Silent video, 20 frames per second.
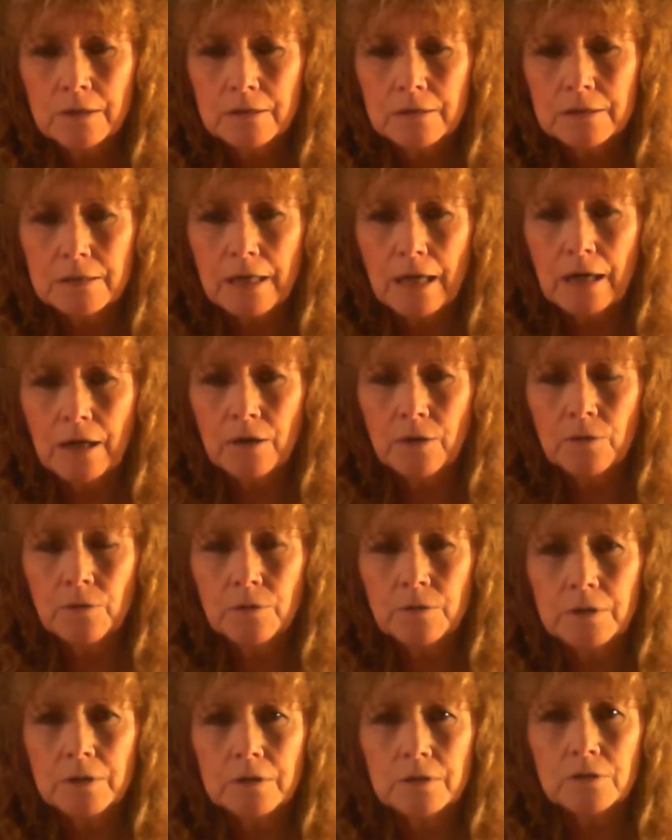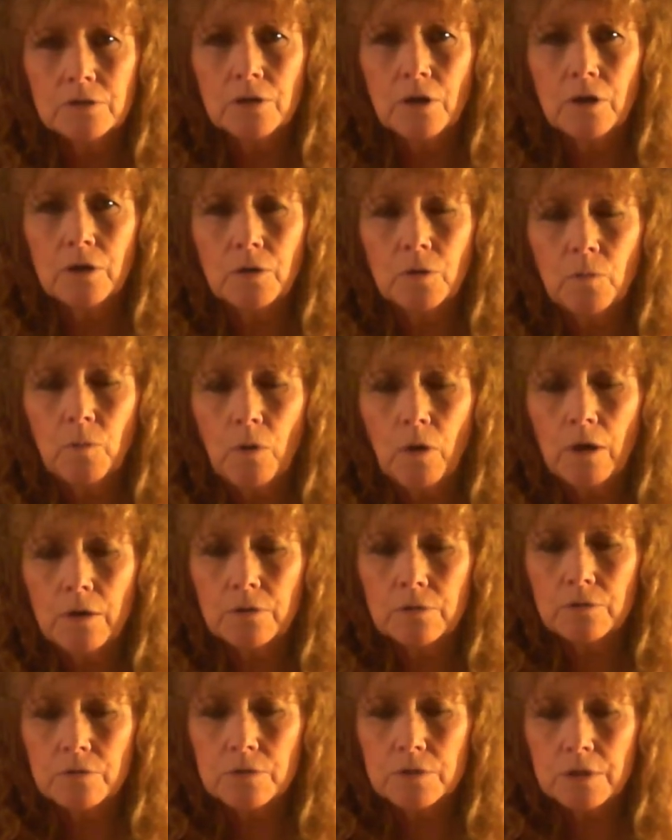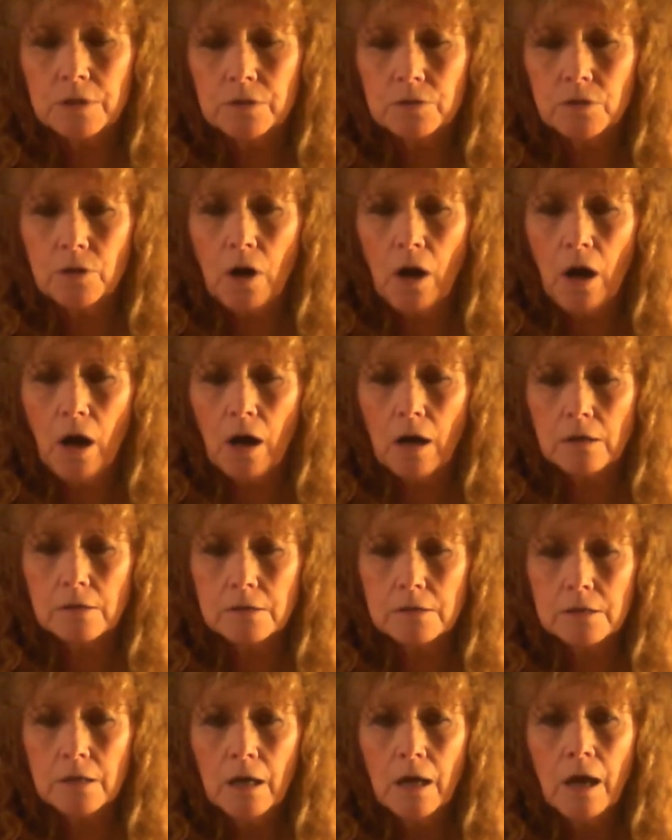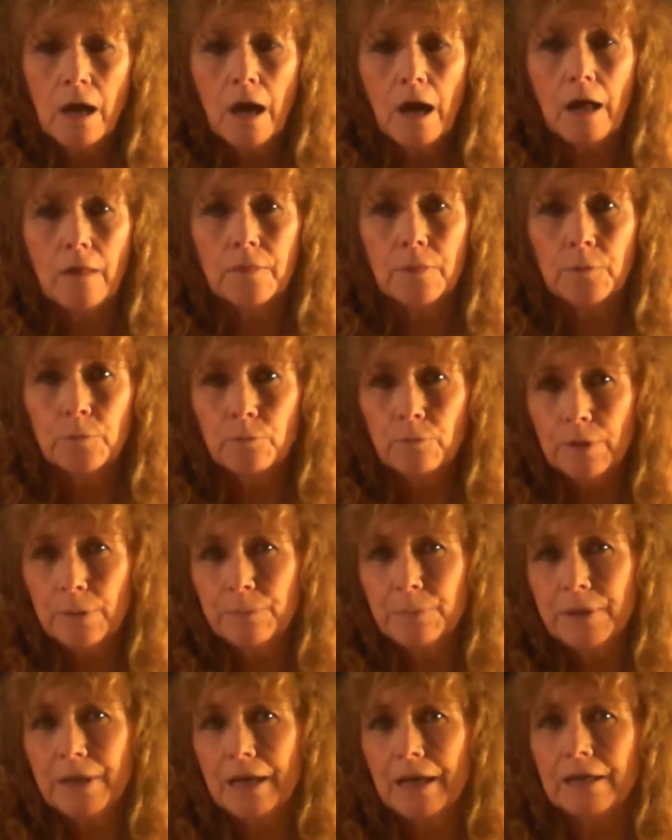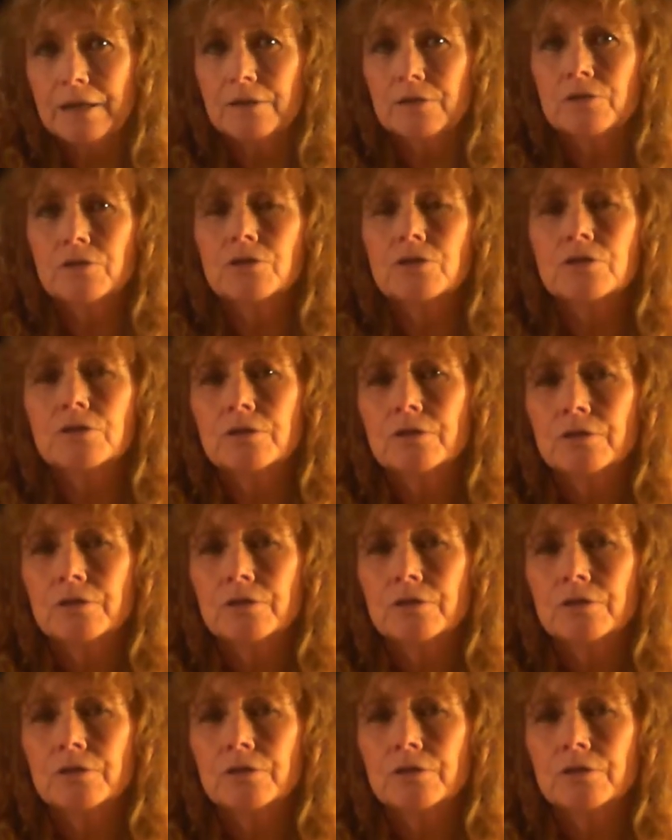down in dark waters and caught on the rib cage